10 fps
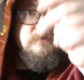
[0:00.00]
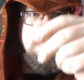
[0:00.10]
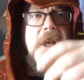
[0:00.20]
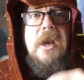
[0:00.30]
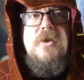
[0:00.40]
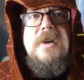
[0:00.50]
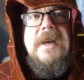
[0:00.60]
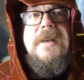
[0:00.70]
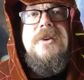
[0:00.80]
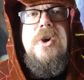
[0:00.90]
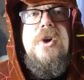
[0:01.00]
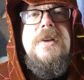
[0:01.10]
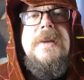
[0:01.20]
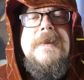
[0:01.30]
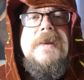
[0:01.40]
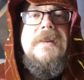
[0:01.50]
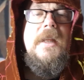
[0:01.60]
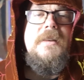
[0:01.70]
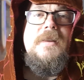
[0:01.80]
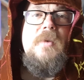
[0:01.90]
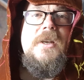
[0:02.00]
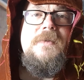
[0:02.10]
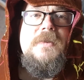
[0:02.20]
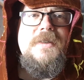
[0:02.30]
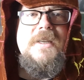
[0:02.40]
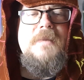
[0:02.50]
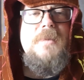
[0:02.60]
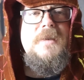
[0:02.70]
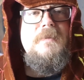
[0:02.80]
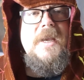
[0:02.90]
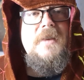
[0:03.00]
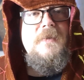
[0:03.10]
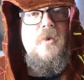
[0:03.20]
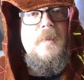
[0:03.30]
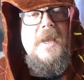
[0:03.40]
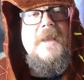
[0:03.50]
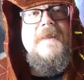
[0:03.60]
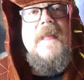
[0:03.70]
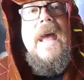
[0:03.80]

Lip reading: cloak and hood that the wonderful Sinbin made for me,